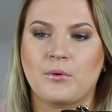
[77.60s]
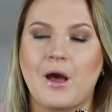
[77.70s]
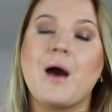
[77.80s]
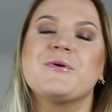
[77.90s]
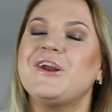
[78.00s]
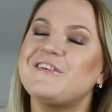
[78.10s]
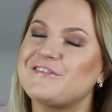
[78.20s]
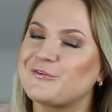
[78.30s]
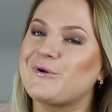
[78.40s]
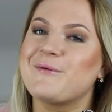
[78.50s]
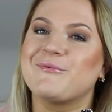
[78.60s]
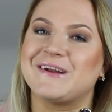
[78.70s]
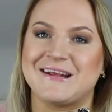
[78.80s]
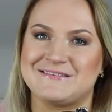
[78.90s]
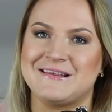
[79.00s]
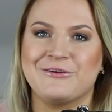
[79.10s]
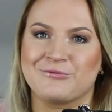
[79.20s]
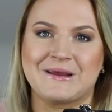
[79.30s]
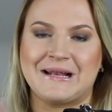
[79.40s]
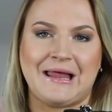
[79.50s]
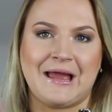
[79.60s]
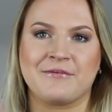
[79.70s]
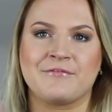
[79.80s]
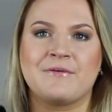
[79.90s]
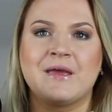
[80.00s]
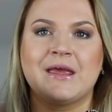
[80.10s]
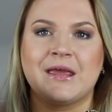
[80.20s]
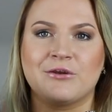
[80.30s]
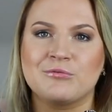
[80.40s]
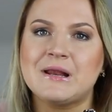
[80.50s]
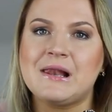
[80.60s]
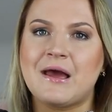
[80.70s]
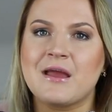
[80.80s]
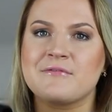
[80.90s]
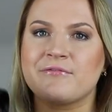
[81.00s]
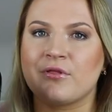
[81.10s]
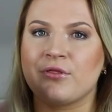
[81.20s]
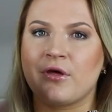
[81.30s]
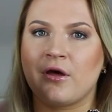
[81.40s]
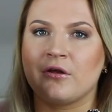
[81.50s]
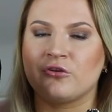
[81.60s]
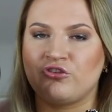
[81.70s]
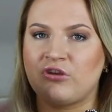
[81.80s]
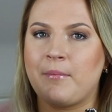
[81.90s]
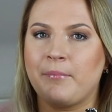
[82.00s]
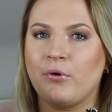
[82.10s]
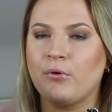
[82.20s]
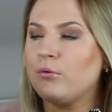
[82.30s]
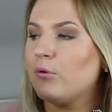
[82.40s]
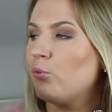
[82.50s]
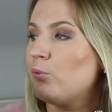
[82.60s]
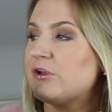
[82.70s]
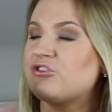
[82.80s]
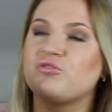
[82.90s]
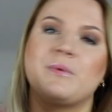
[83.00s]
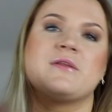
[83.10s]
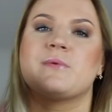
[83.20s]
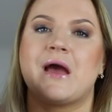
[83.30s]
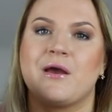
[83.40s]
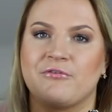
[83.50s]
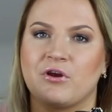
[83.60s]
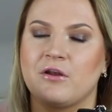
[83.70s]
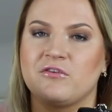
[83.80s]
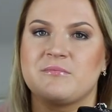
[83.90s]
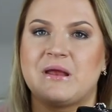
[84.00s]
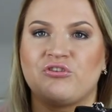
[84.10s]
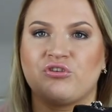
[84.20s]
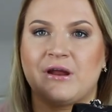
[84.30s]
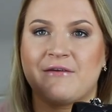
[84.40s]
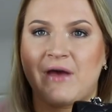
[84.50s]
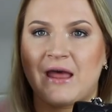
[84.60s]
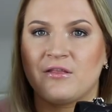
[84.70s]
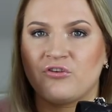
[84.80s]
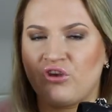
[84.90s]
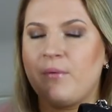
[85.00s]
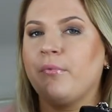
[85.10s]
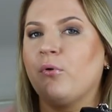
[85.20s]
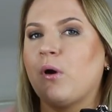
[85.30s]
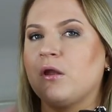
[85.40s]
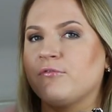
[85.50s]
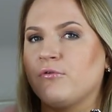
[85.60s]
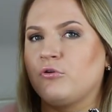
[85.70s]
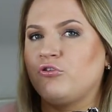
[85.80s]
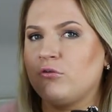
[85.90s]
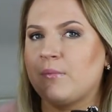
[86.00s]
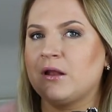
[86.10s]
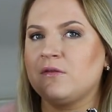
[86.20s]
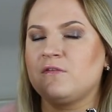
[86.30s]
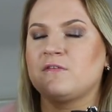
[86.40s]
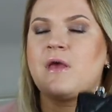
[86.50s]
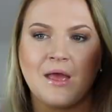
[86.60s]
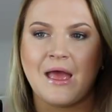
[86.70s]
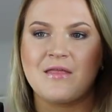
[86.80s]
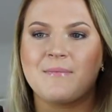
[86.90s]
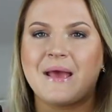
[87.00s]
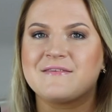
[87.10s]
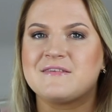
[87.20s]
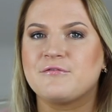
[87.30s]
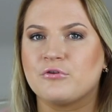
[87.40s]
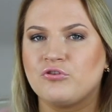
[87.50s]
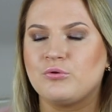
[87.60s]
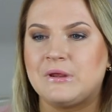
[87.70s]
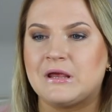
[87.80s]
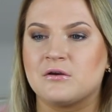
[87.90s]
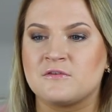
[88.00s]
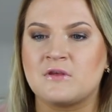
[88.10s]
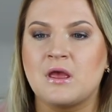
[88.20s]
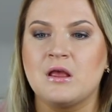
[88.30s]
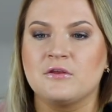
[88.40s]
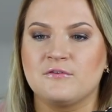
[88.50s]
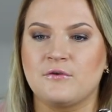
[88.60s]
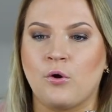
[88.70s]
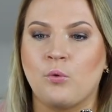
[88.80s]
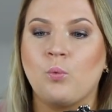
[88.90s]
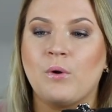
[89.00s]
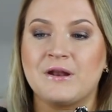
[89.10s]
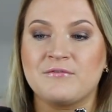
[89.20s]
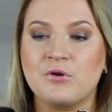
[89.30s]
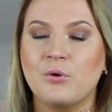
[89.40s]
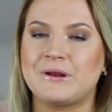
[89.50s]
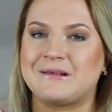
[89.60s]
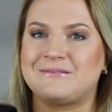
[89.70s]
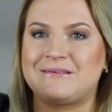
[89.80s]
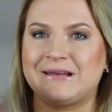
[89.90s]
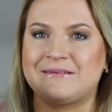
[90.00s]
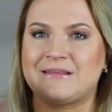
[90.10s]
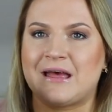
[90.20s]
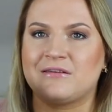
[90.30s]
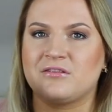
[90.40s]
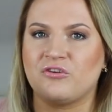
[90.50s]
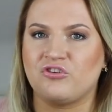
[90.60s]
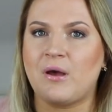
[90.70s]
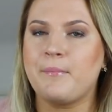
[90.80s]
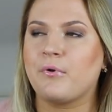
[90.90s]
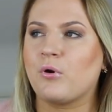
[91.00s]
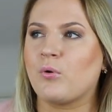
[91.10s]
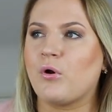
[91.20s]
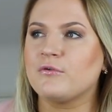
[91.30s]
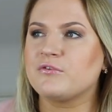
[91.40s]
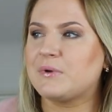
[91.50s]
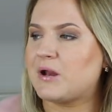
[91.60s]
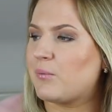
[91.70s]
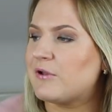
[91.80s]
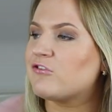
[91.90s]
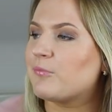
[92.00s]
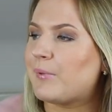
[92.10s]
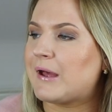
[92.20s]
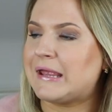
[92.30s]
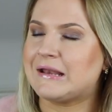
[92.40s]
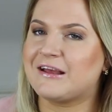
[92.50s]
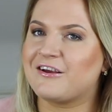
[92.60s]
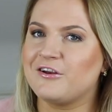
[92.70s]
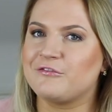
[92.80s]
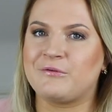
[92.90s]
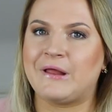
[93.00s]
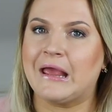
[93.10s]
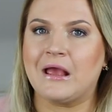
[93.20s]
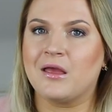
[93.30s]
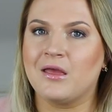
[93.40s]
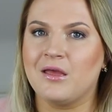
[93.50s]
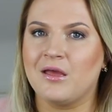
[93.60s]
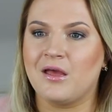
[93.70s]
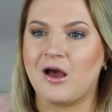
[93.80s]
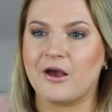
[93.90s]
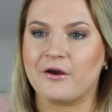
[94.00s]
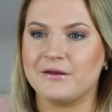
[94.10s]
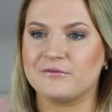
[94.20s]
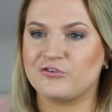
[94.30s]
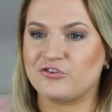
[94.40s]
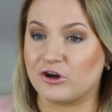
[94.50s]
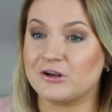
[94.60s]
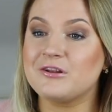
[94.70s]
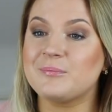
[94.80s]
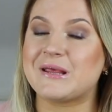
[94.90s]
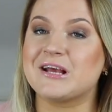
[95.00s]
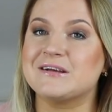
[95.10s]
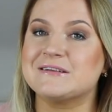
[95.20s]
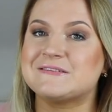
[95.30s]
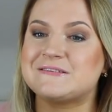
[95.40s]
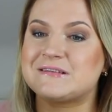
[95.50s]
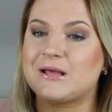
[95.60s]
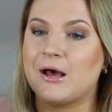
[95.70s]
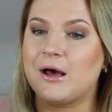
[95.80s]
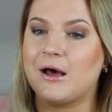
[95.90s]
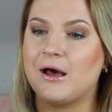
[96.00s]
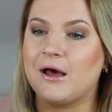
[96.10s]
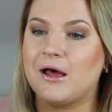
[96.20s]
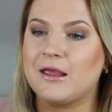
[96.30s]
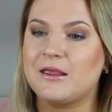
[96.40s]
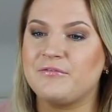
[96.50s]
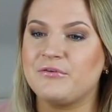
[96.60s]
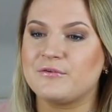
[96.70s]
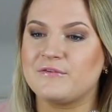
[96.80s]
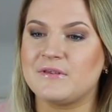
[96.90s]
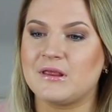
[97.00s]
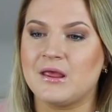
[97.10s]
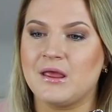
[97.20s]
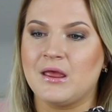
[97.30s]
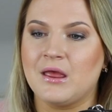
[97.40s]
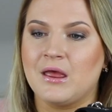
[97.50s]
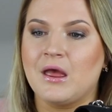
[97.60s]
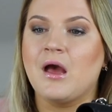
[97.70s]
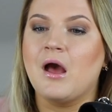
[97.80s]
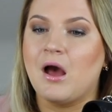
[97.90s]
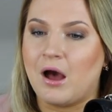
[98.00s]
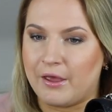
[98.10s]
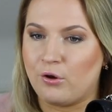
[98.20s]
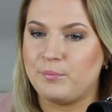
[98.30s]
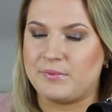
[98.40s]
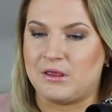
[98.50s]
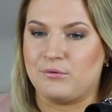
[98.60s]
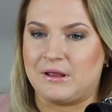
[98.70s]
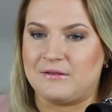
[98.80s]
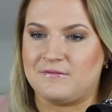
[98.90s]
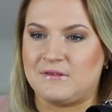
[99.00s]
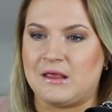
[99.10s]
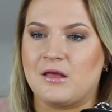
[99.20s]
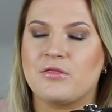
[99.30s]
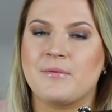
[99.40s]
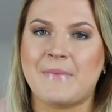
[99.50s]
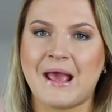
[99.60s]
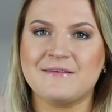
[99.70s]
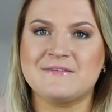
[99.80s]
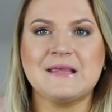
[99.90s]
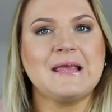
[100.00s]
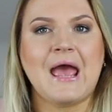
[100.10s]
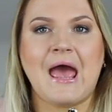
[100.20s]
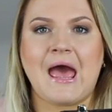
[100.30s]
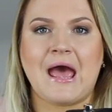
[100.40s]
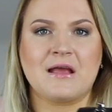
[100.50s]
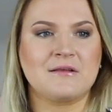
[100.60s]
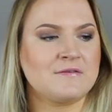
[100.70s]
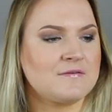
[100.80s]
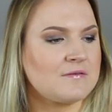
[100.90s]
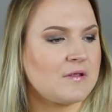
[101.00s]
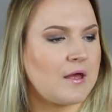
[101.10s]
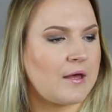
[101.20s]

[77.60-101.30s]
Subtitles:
gonna describe what I see in real life. In real life, the jumbo, which, by the way, I forgot to mention, I've had the jumbo one for 2 months and the maxi for 2 years. So what I've noticed is that the jumbo, also when I went to buy it, I kind of startled, because if you see, I hope that you can see, the maxi has